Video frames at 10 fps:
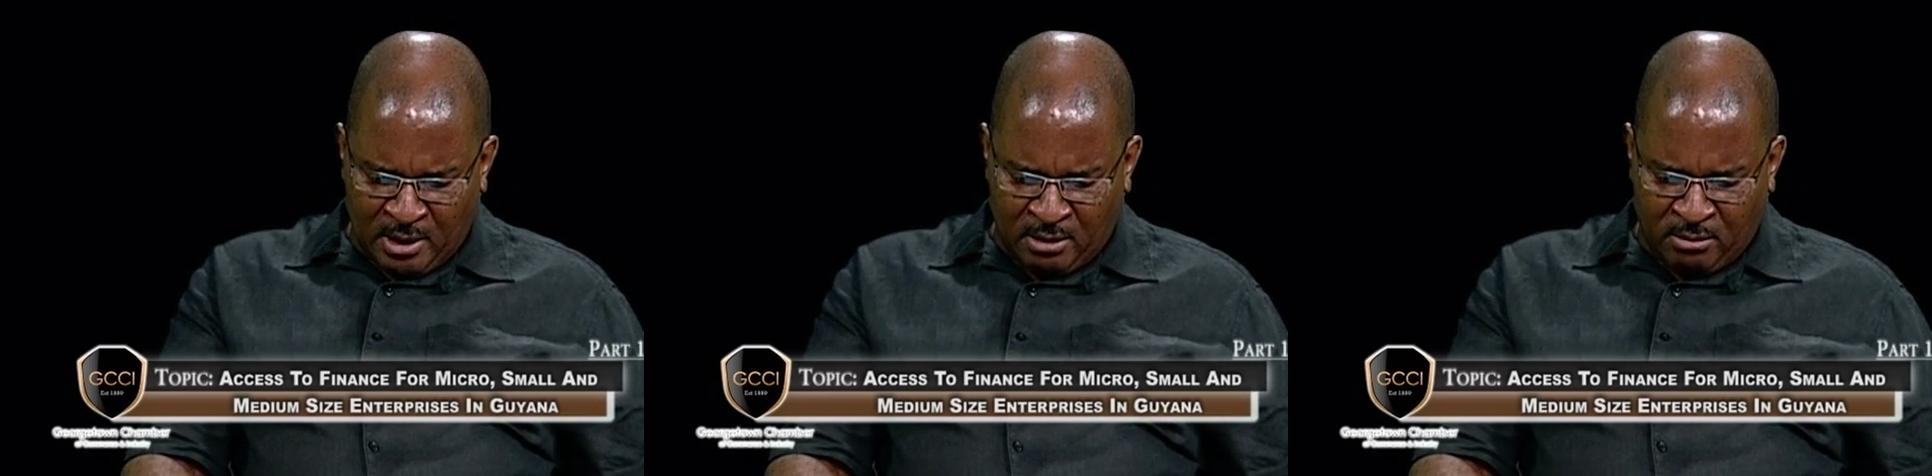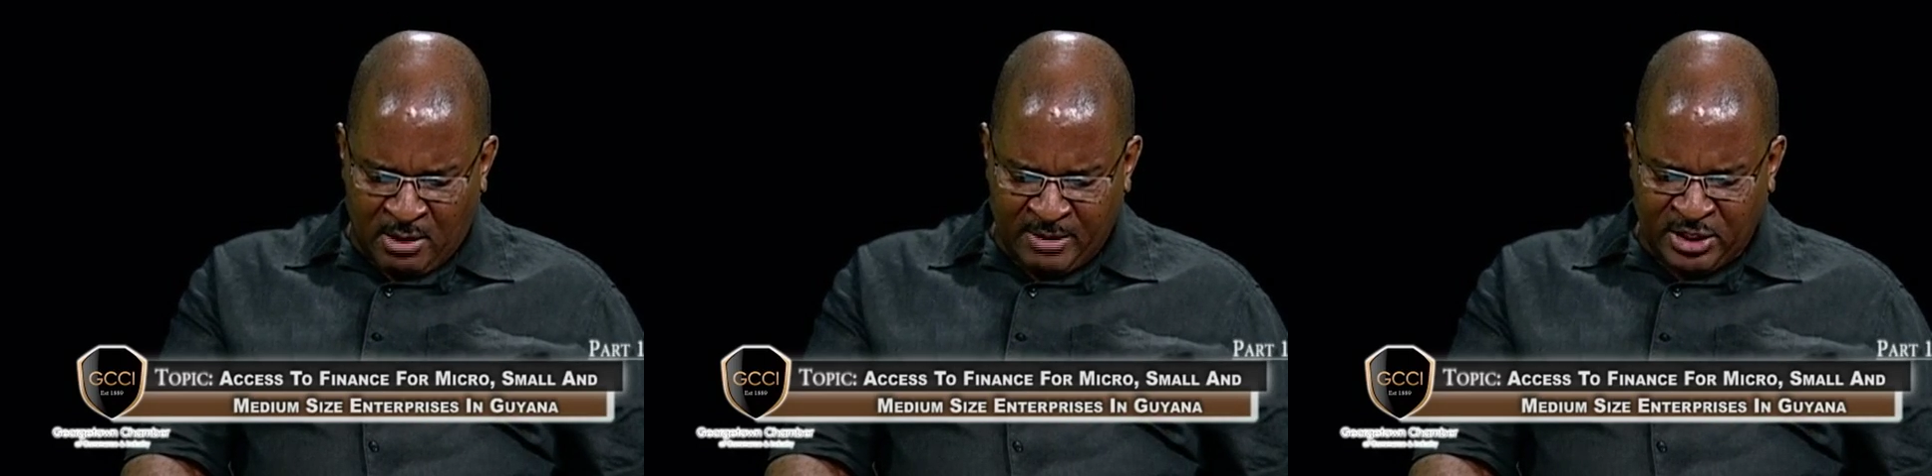
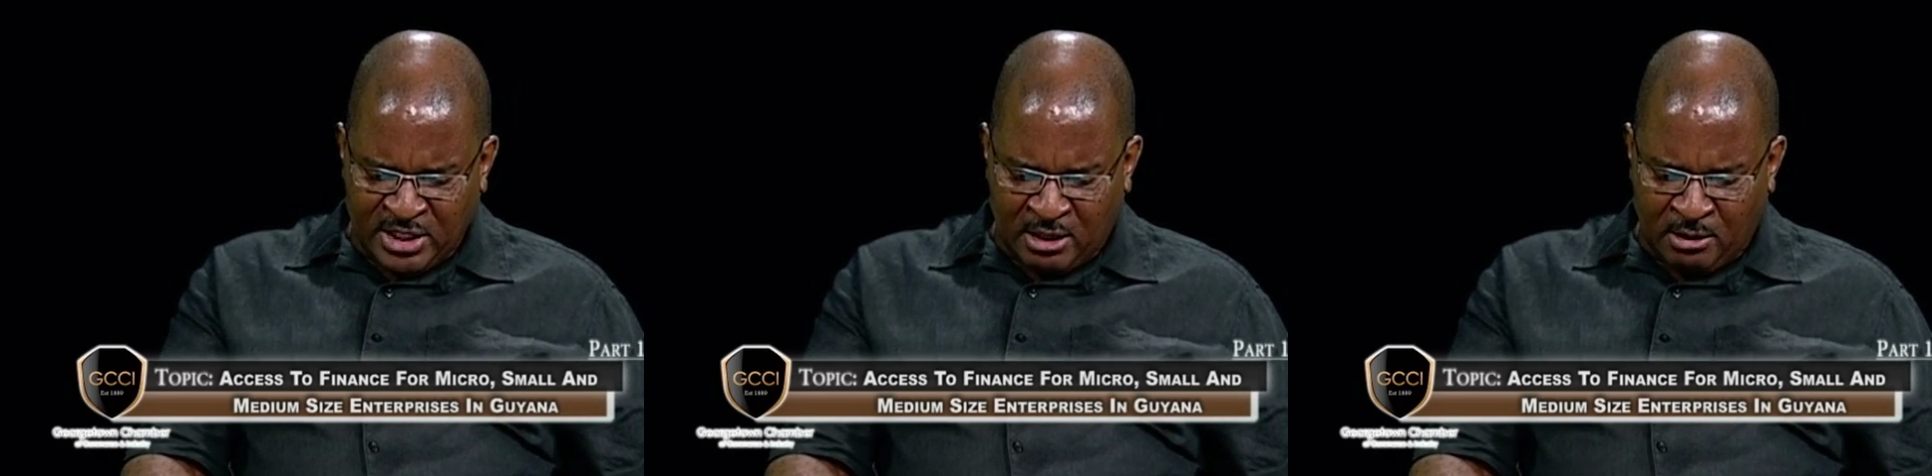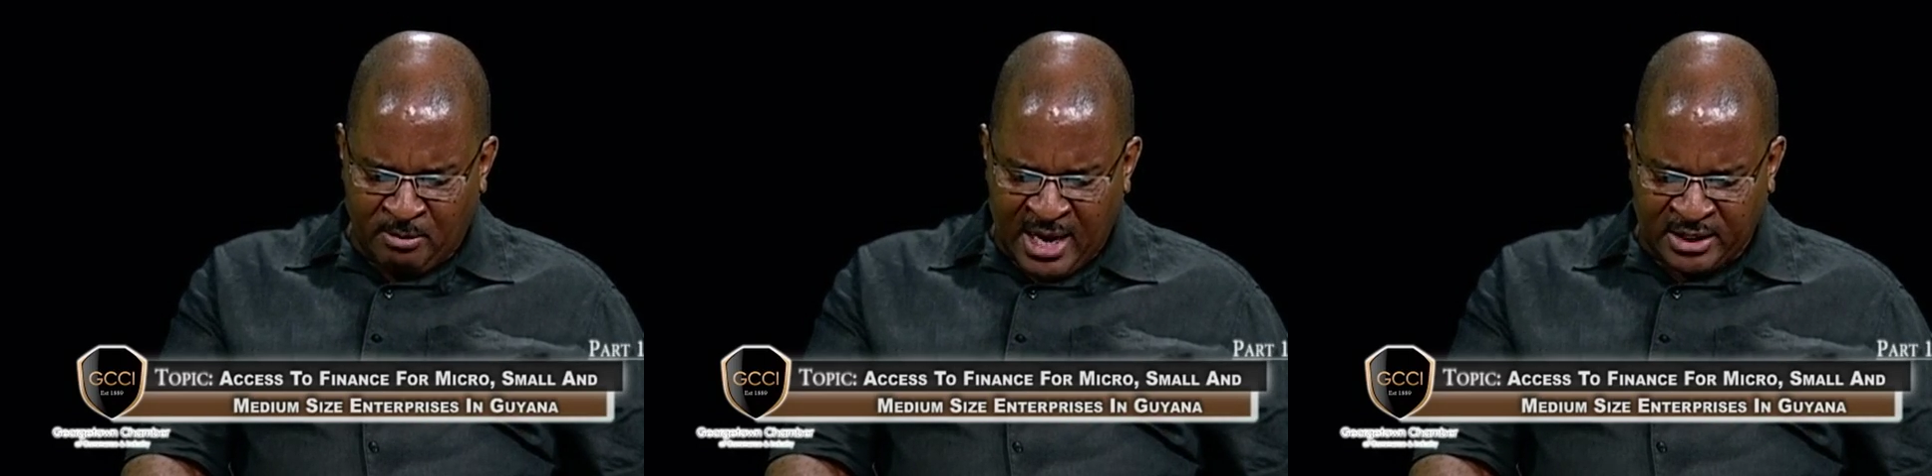Ramesh, I'll
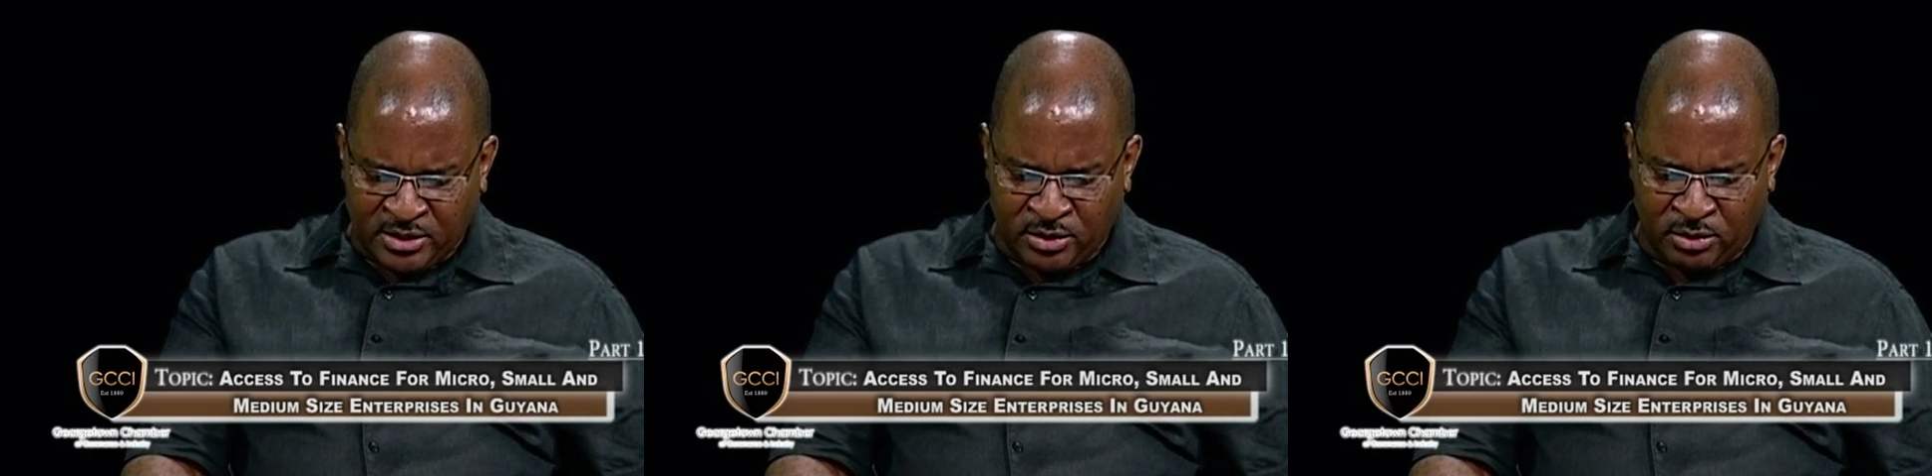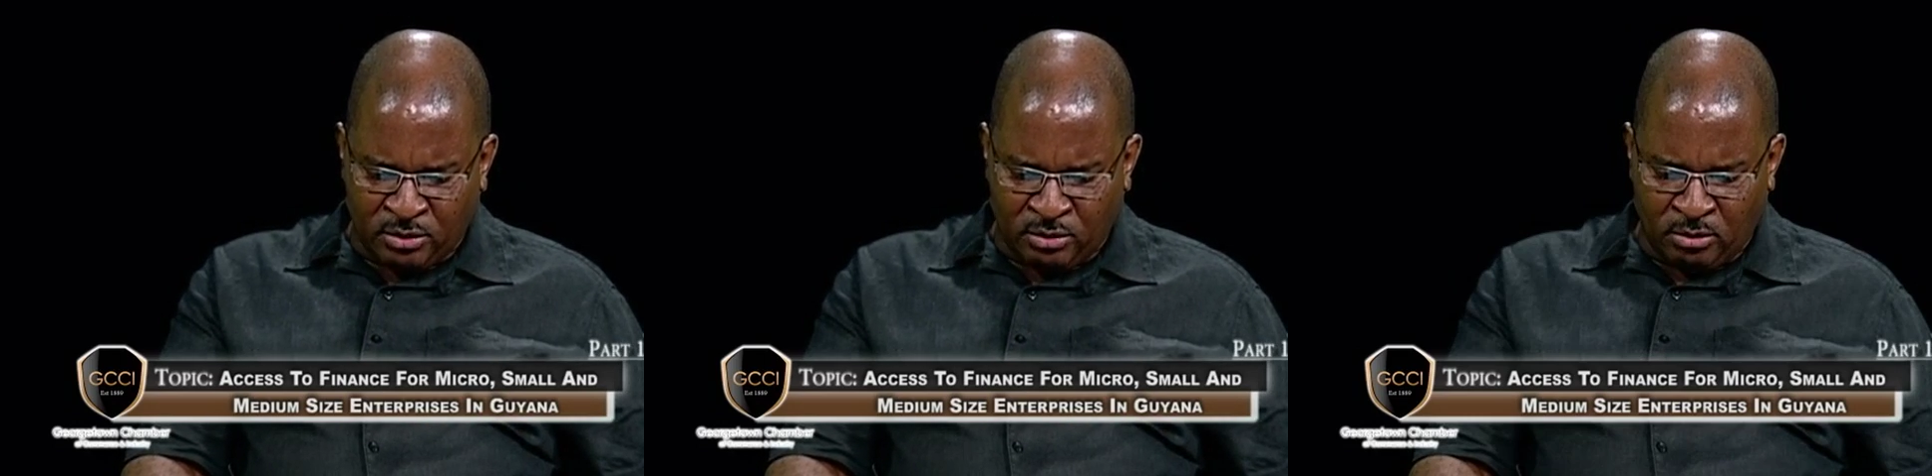come back to
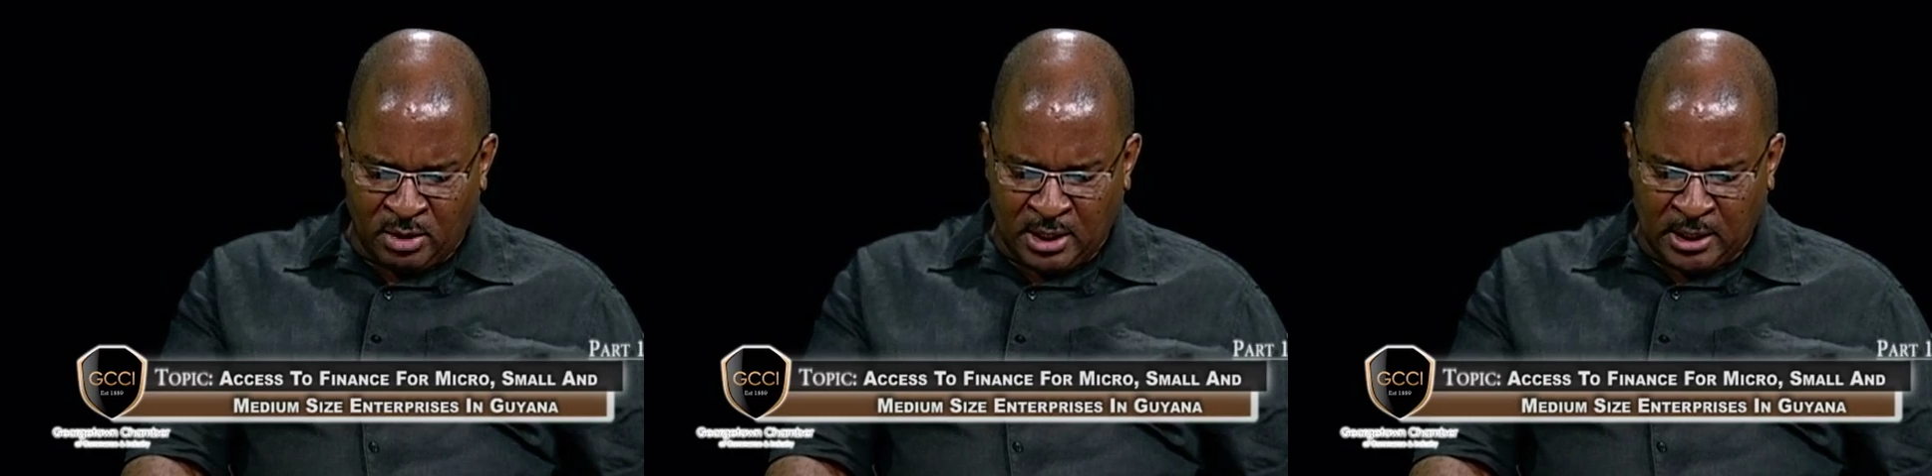you.